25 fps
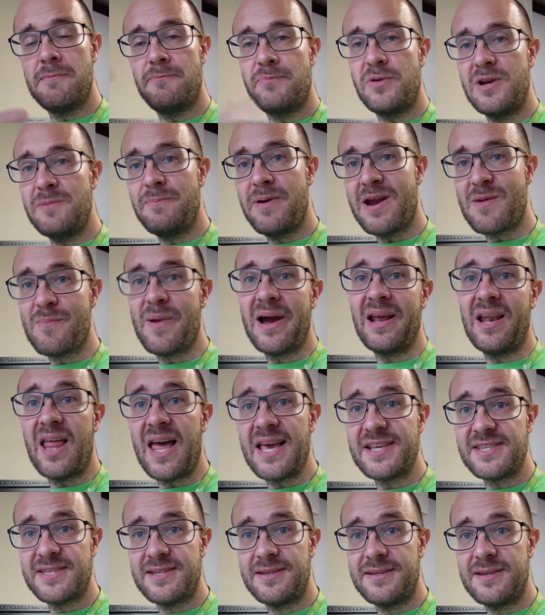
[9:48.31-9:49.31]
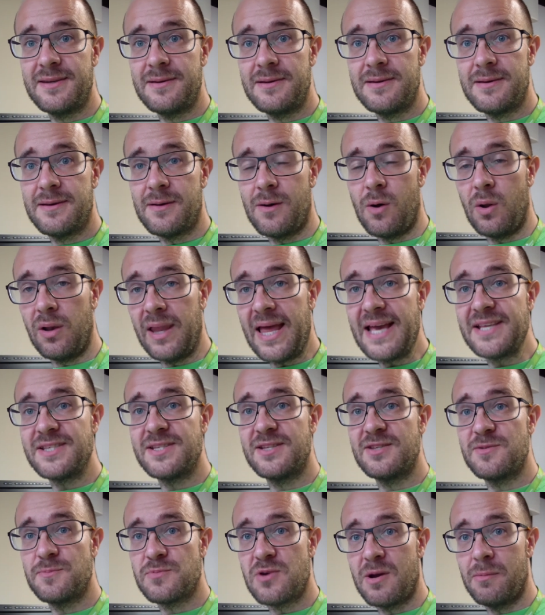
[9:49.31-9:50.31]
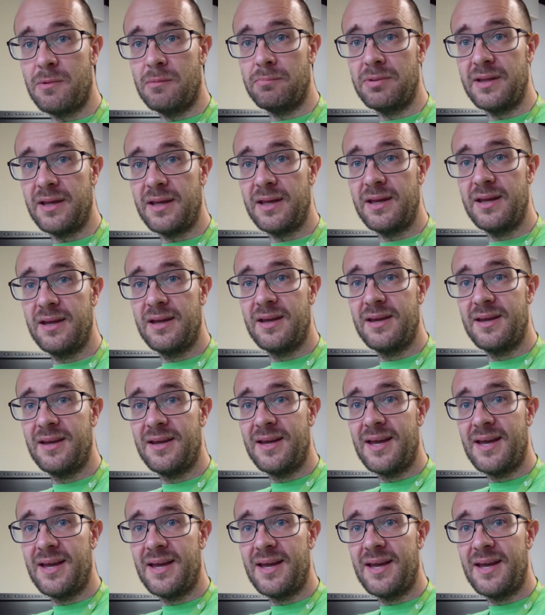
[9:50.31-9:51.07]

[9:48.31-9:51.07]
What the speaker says: prepare my lesson or lessons probably.